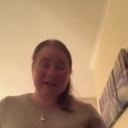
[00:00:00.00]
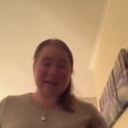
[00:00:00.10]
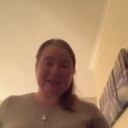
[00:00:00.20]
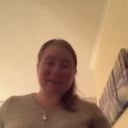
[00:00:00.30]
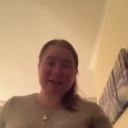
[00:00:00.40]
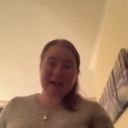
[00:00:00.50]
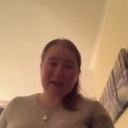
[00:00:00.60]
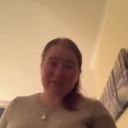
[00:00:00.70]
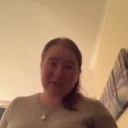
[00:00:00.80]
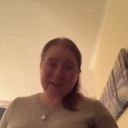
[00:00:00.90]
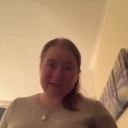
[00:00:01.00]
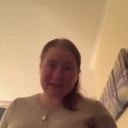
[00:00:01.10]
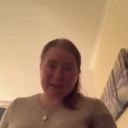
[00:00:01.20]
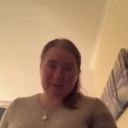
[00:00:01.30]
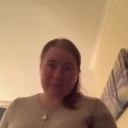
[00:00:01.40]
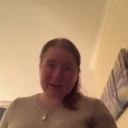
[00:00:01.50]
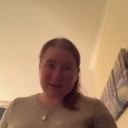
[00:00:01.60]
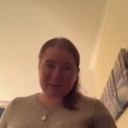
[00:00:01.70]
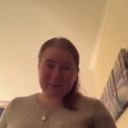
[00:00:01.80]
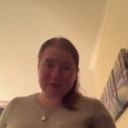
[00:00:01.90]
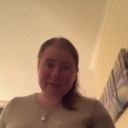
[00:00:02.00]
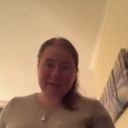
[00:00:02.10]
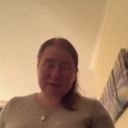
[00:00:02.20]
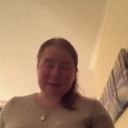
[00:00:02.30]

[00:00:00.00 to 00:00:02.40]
and it's a caffeine Mills